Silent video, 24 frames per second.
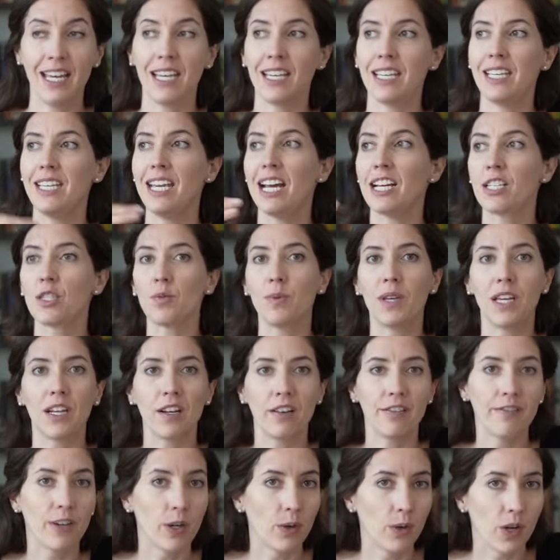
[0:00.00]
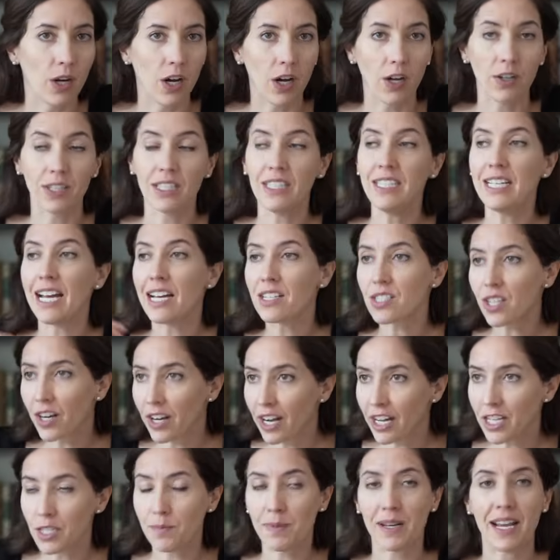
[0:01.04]
Yes, we get a phone call. Yes, our
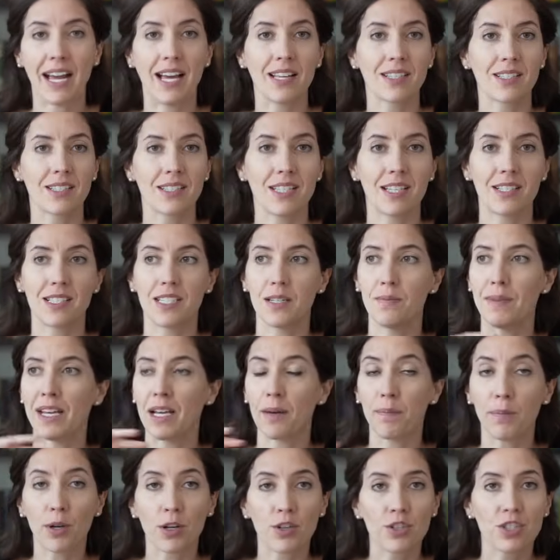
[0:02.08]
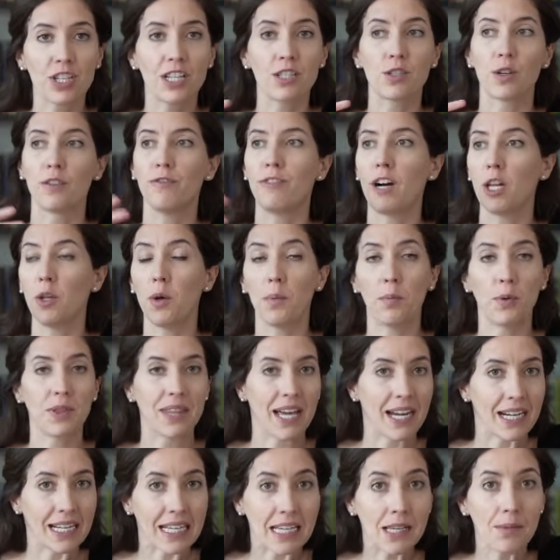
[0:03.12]
husband asks us to make a purchase or follow up with
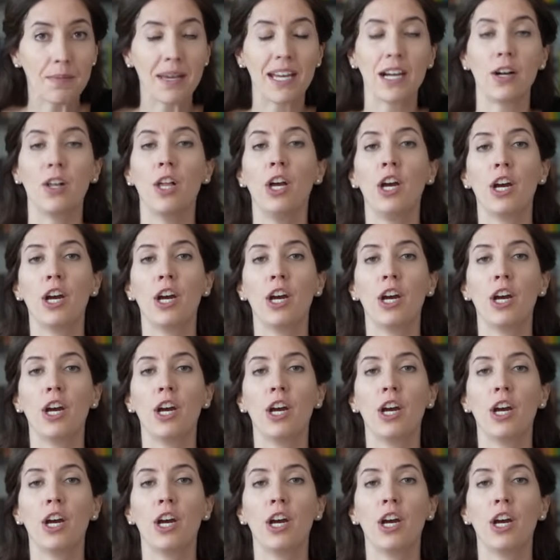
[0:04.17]
that email